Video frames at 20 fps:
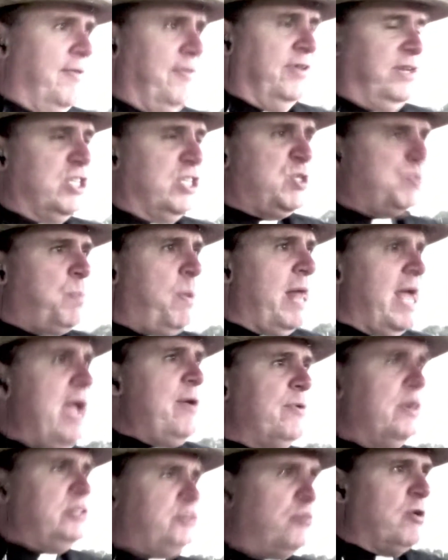display
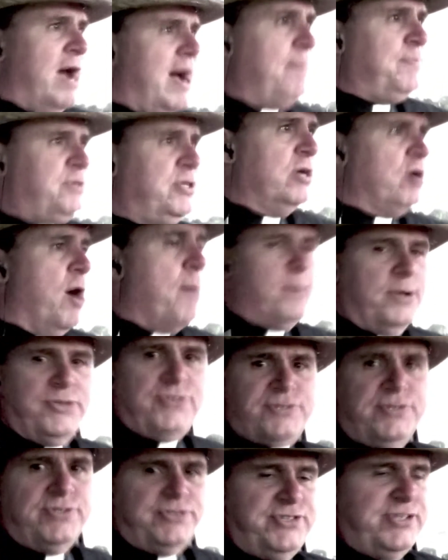would drop to
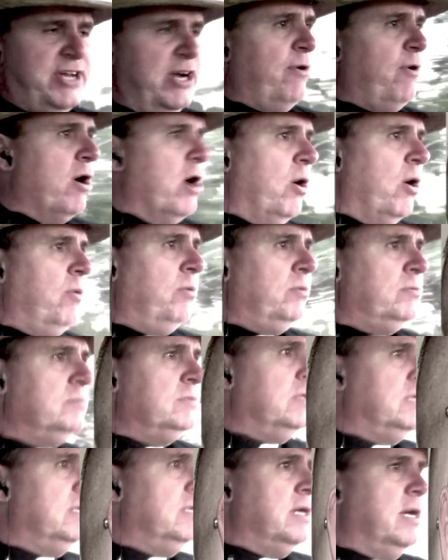almost zero,
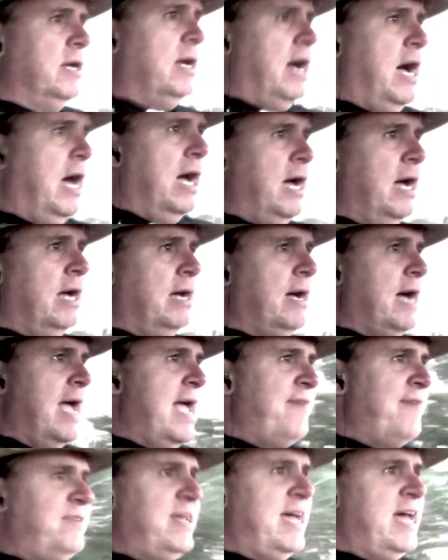I
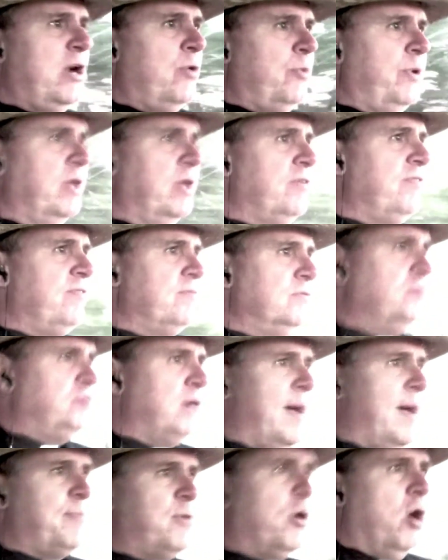haven't had a real
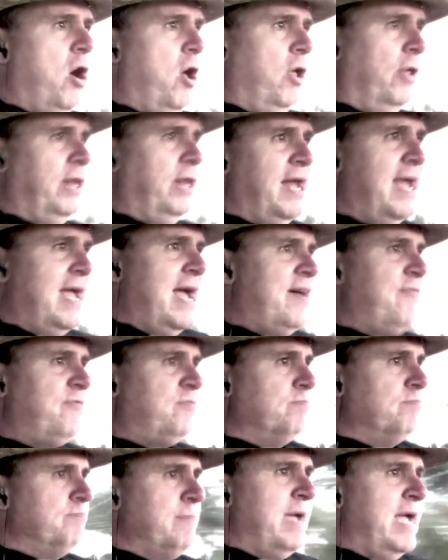drop call. And I have
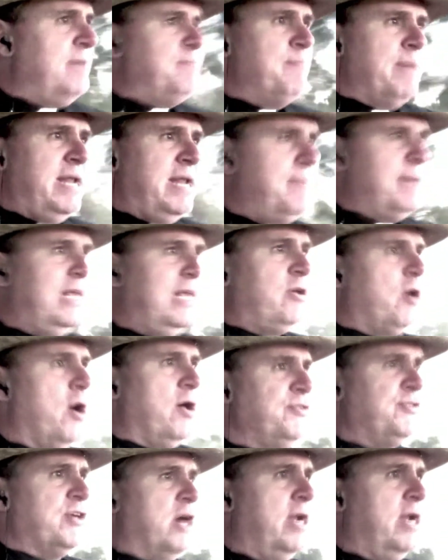made many
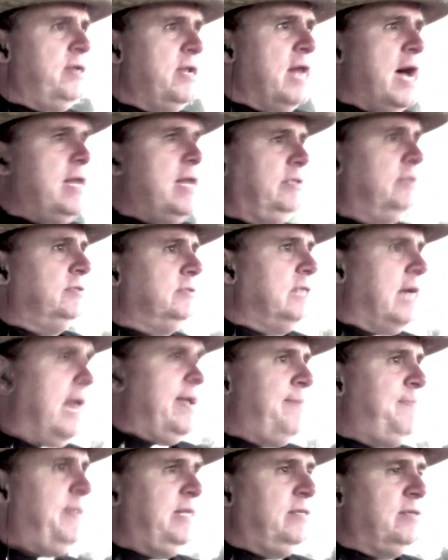calls on it.
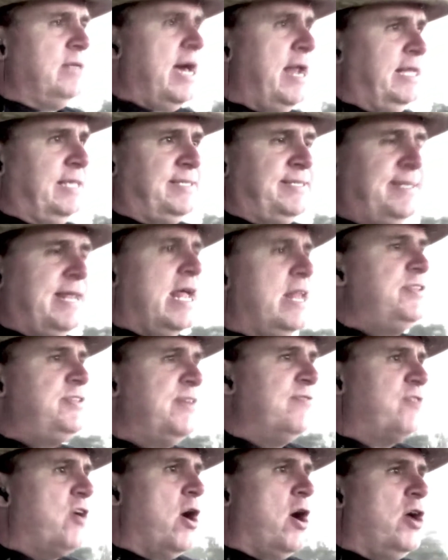Not
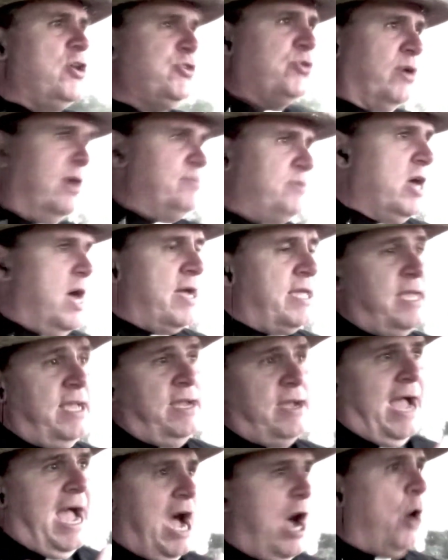extensive calls where I'm
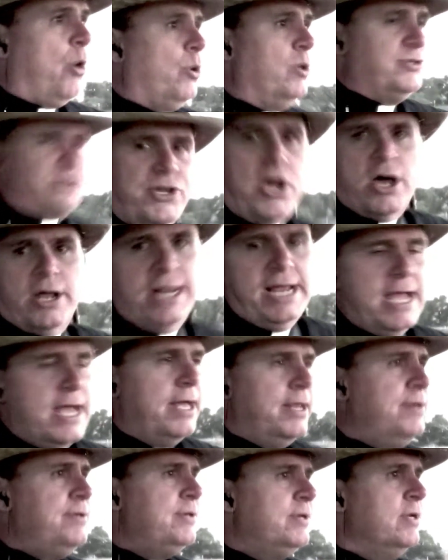talking hours on
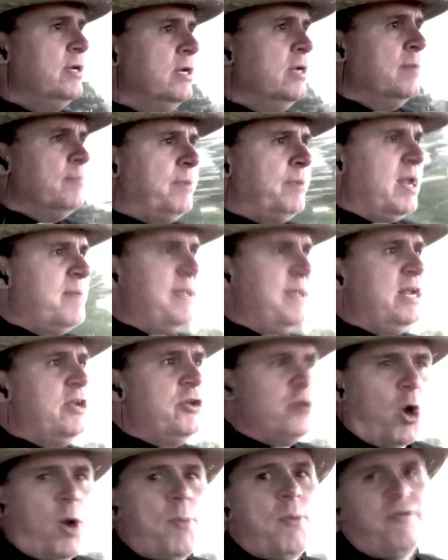end, but I mean a
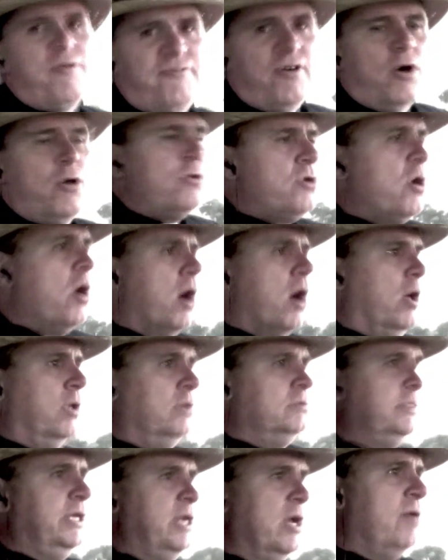normal phone call,
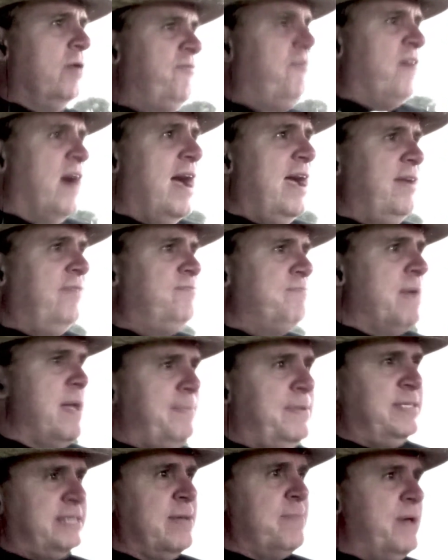5,
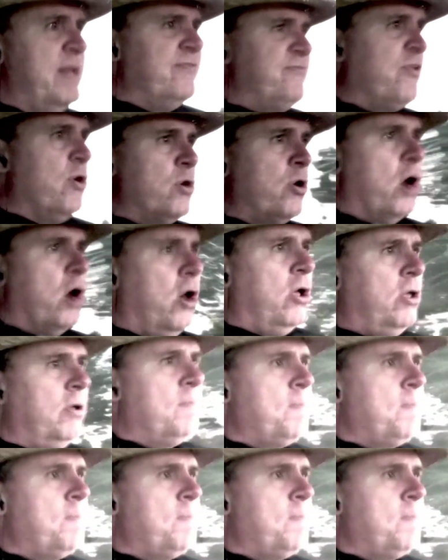maybe 10-minute phone call.